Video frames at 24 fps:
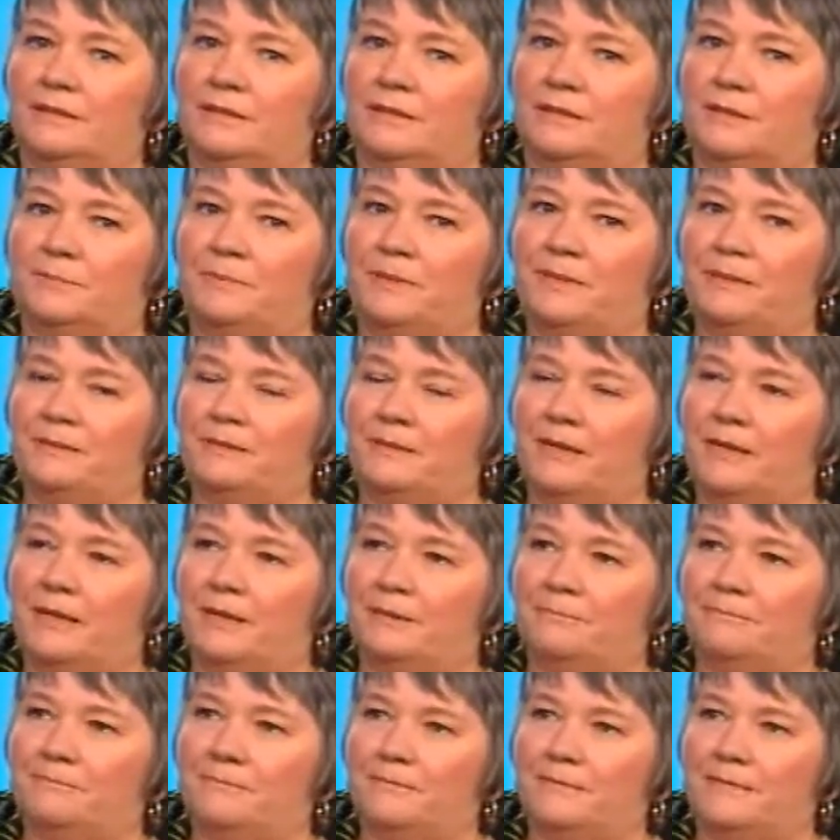It's been
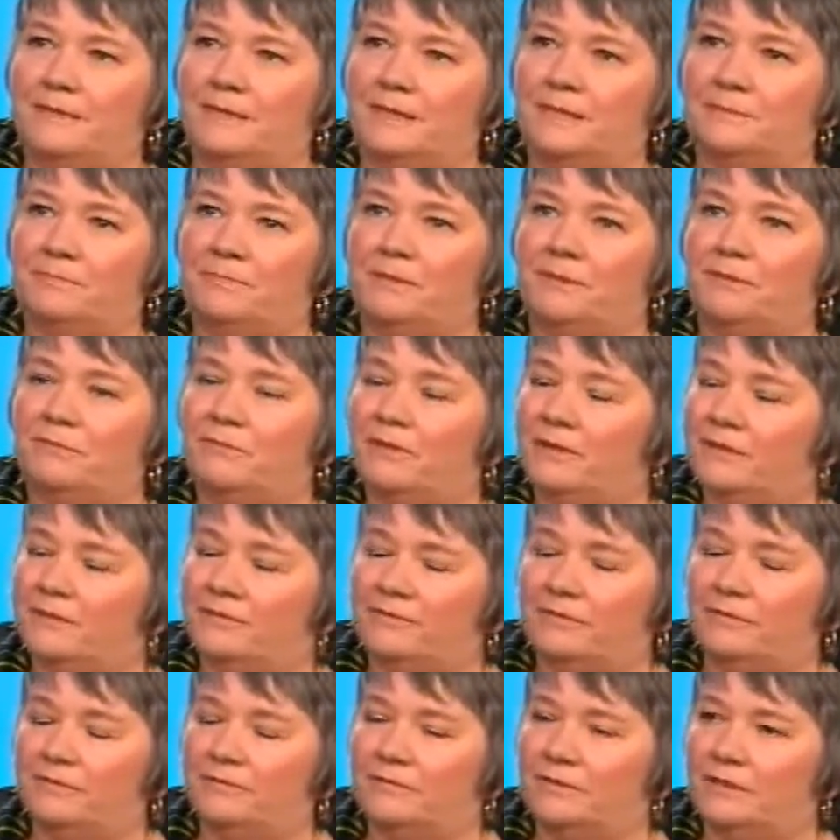a wonderful